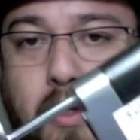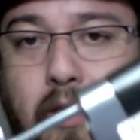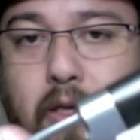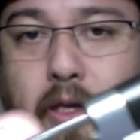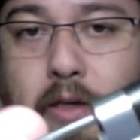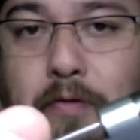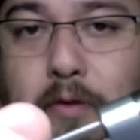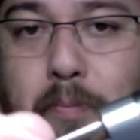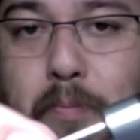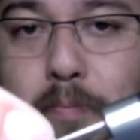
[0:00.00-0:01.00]
And if
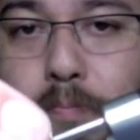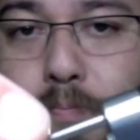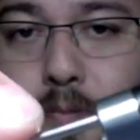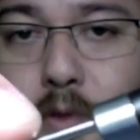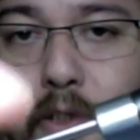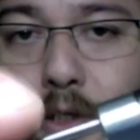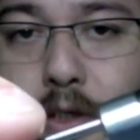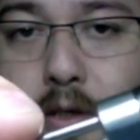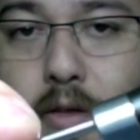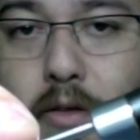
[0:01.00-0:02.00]
you take it out